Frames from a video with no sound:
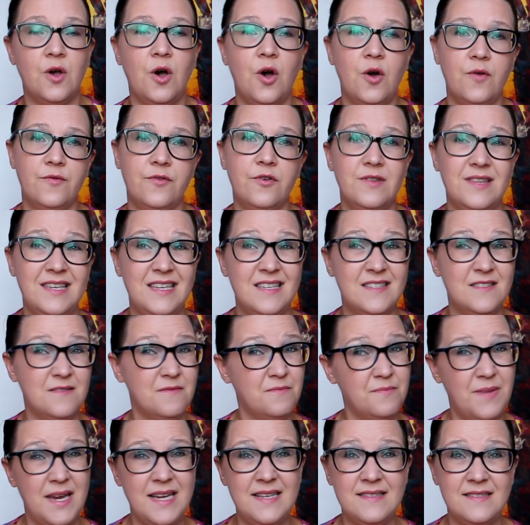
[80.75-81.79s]
over these
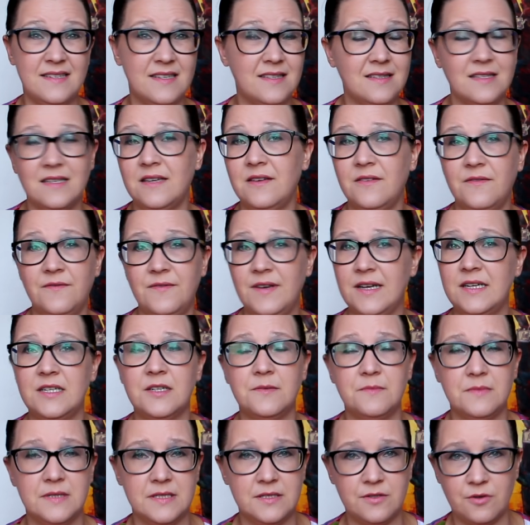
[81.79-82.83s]
basically
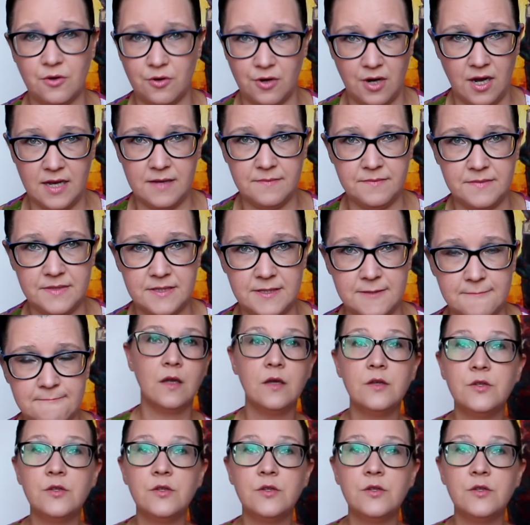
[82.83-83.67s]
victimless crimes.